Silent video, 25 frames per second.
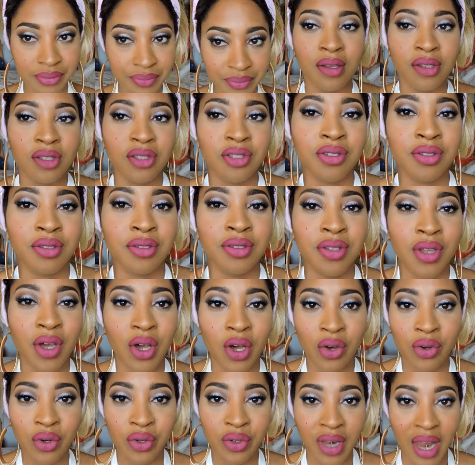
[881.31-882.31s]

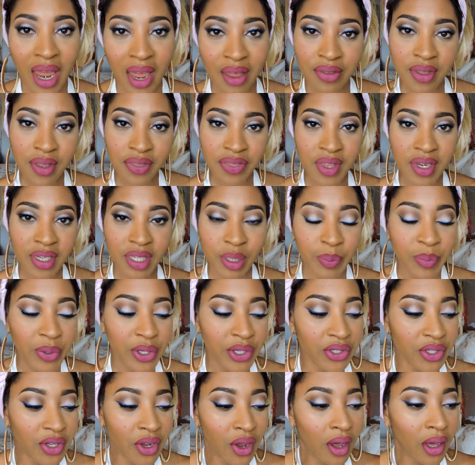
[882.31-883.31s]
So now that the lip
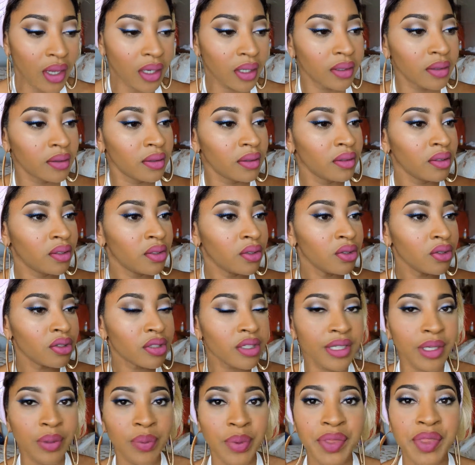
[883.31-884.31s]
is on,
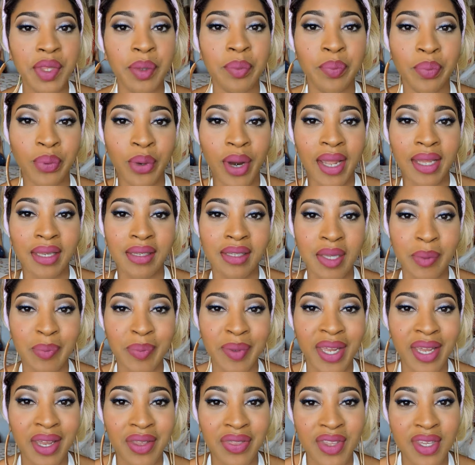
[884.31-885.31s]
usually with a bright
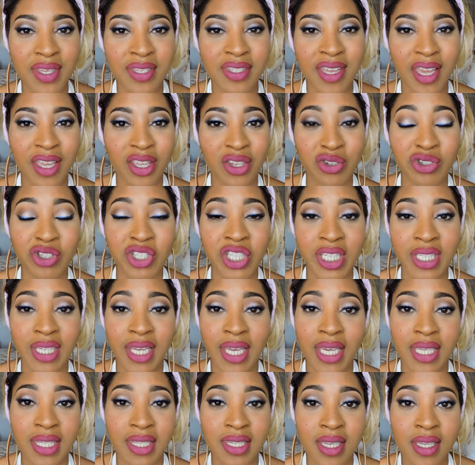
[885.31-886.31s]
lip like this, I usually
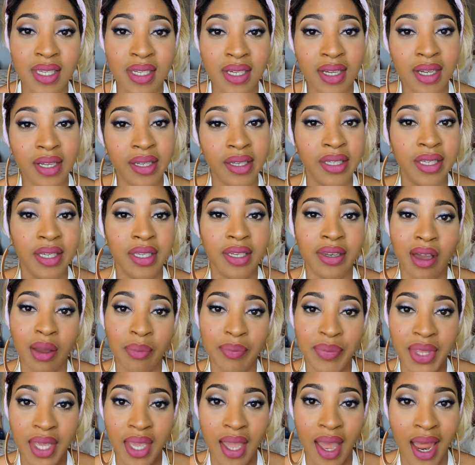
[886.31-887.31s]
like to clean
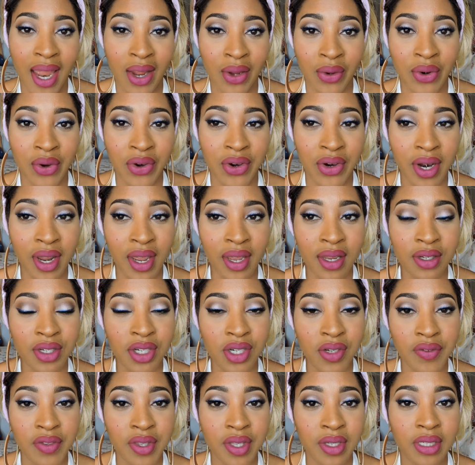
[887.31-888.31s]
up the outer edge
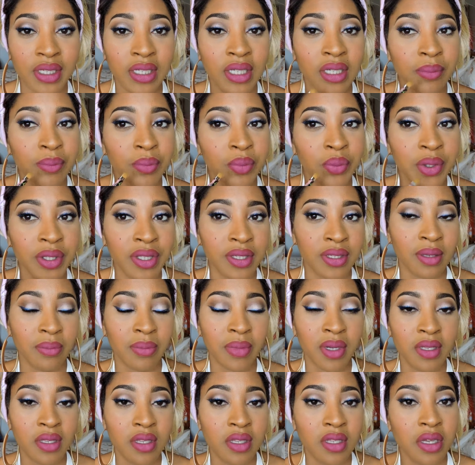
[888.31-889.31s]
of the lip with
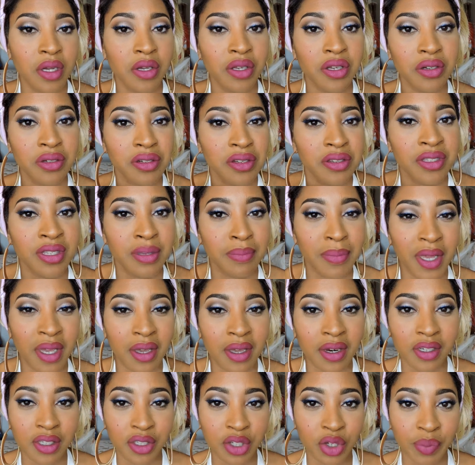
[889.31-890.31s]
some concealer just to
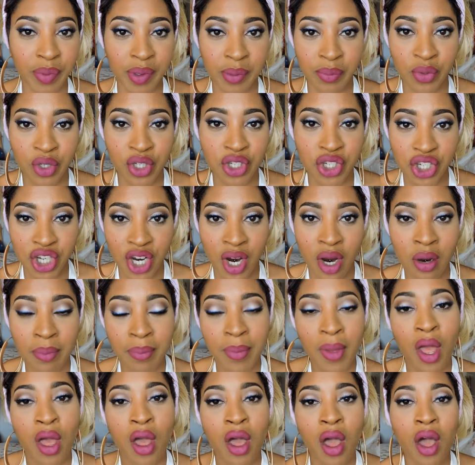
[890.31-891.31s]
make it a little bit more sharp.
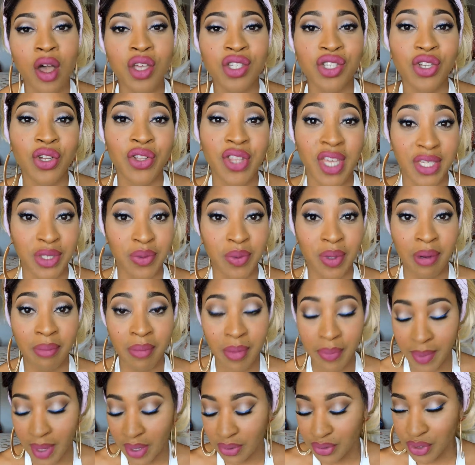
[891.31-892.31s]
So that's what
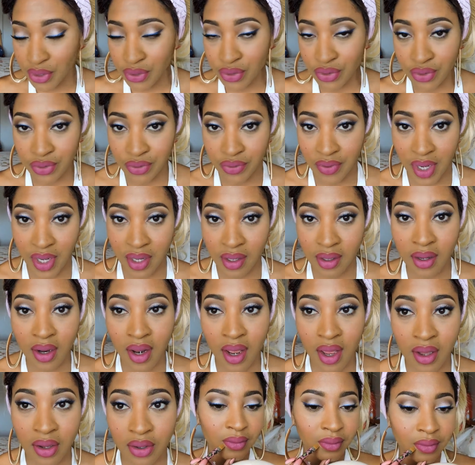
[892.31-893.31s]
I'm about to do right
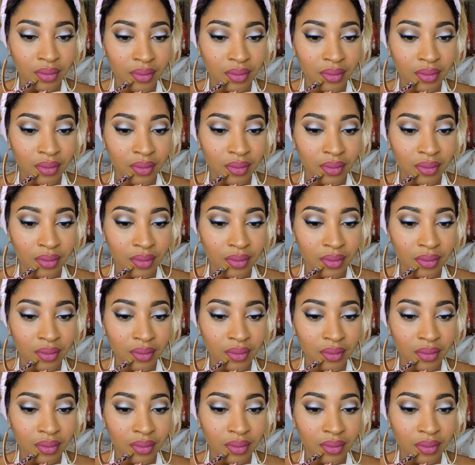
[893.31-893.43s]
now.